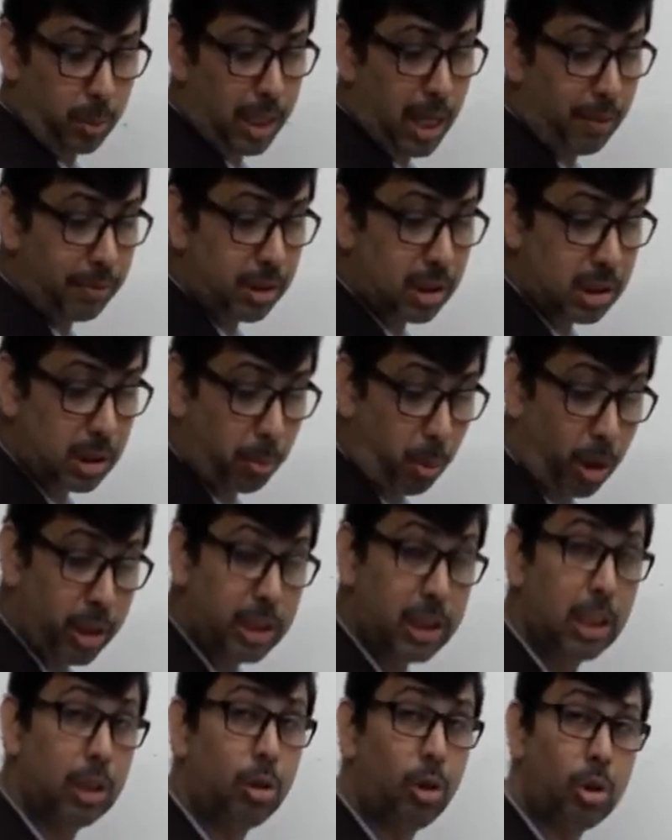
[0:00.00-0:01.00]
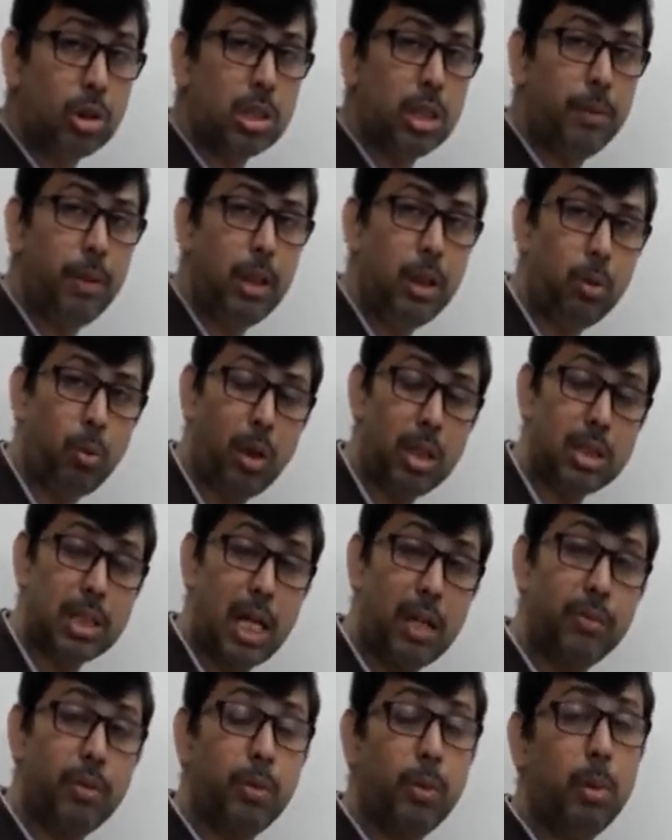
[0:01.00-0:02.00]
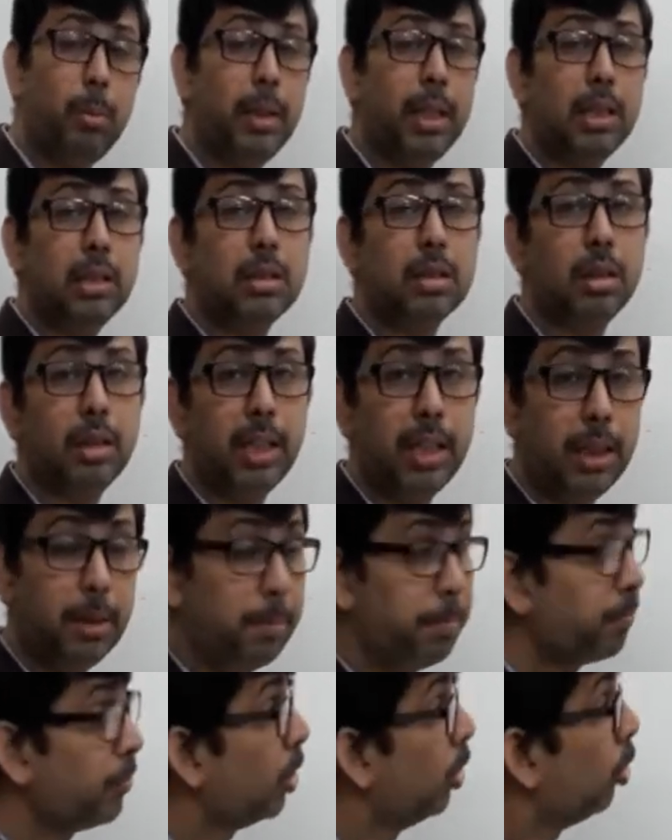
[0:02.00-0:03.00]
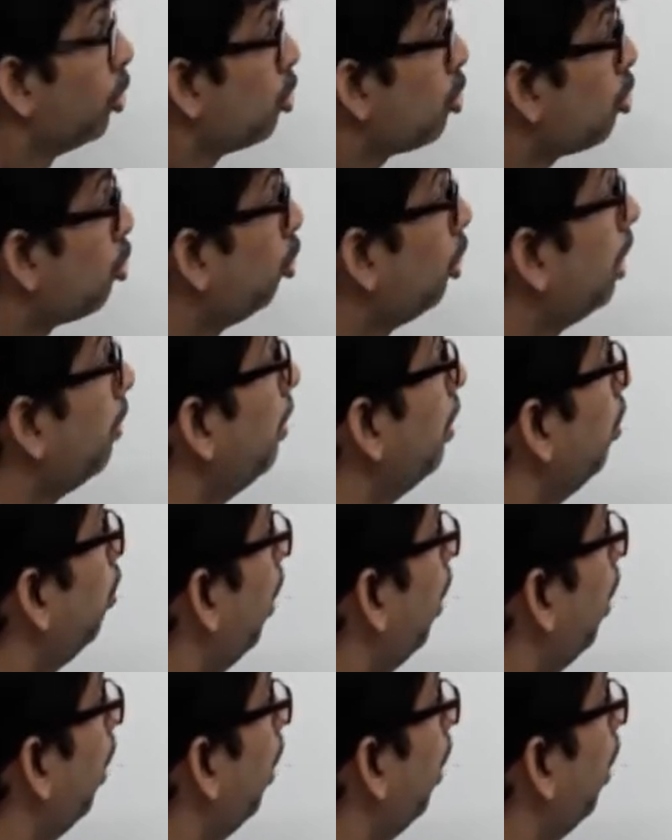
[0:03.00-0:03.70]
We have the subordinate clause given to us, and we will be inserting suitable